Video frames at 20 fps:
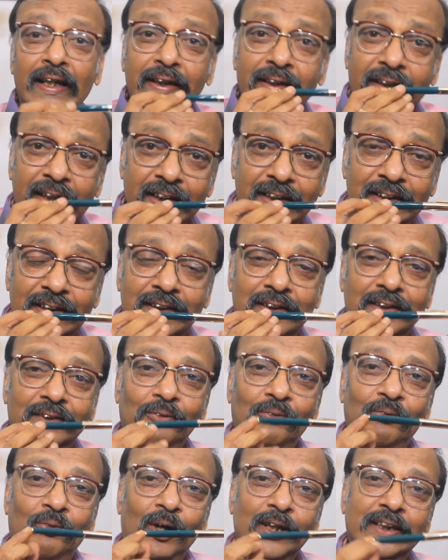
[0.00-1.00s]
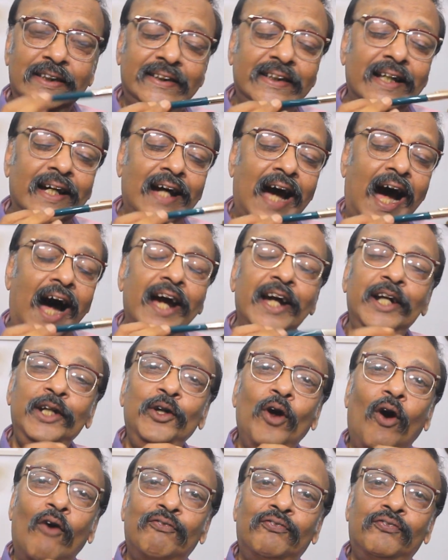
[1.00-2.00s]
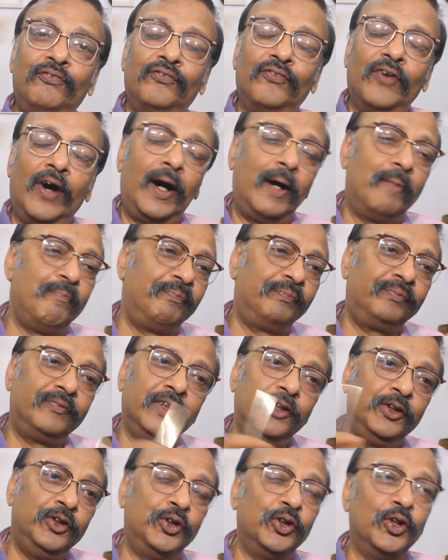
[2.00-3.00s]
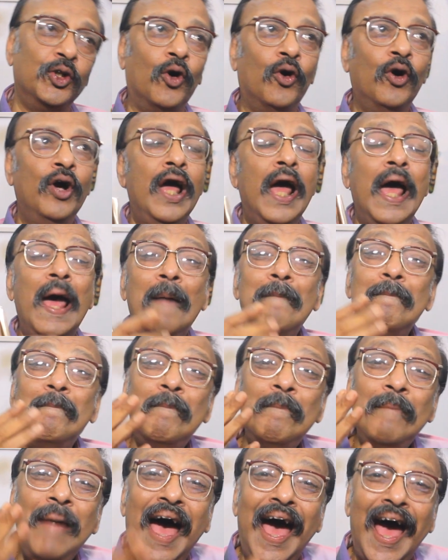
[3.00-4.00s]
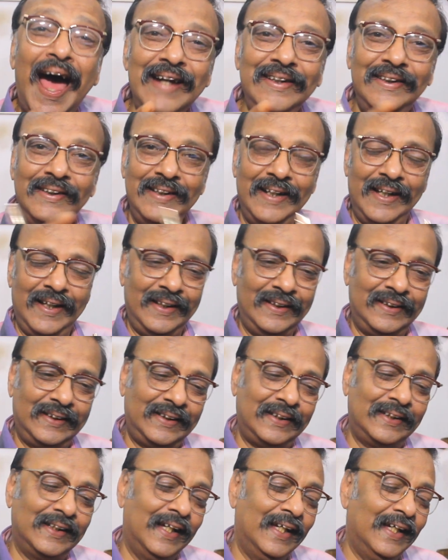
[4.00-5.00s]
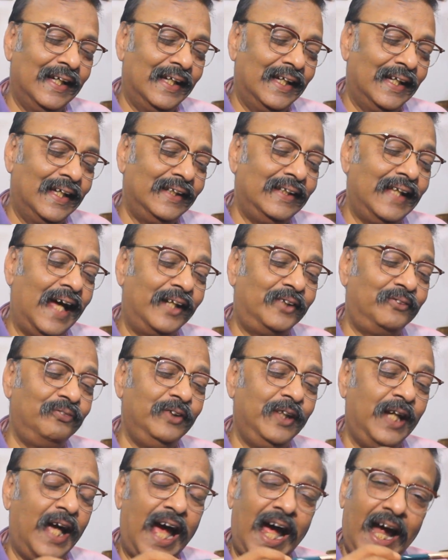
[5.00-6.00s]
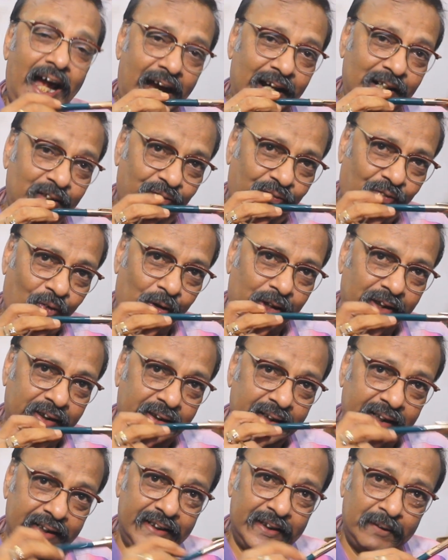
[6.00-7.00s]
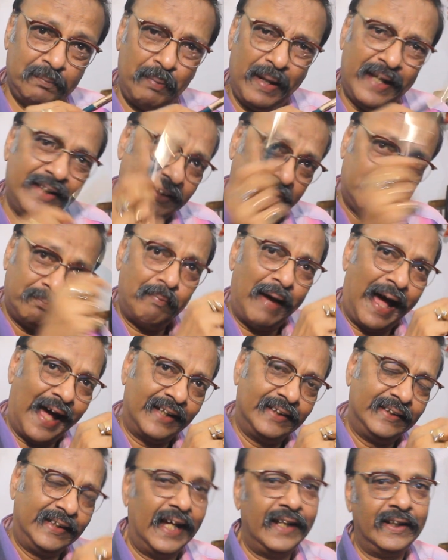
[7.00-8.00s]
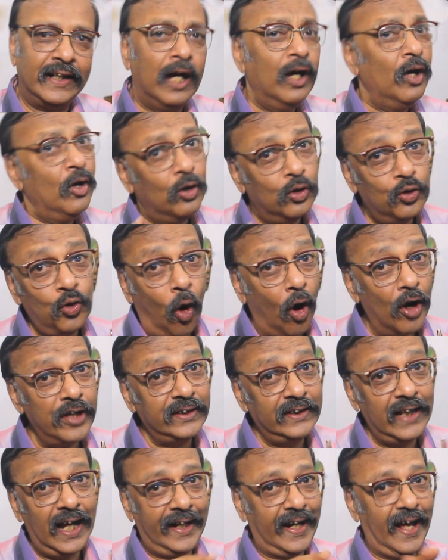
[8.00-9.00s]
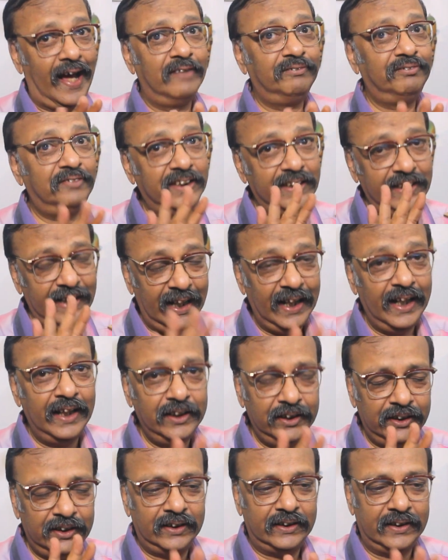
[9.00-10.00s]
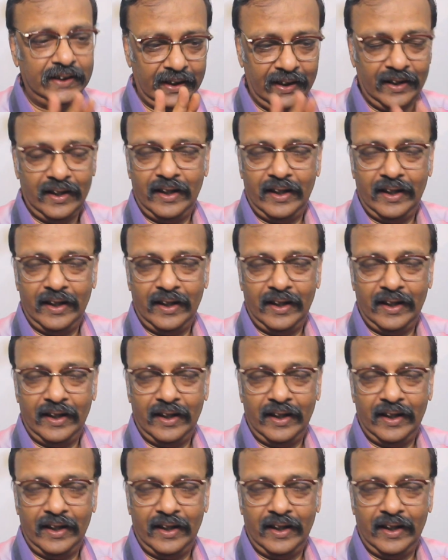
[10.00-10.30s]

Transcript: this was the kind of you know madness that we had for these pens back then. Not that I've changed